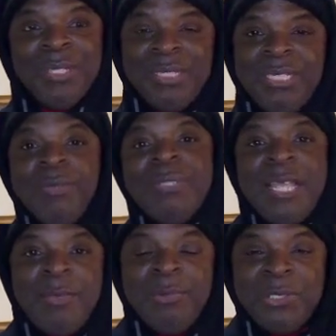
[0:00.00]
she was
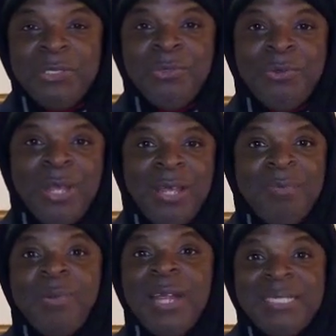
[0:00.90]
able to uh,
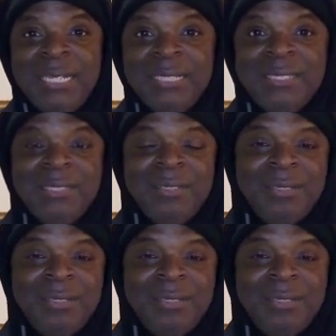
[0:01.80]
process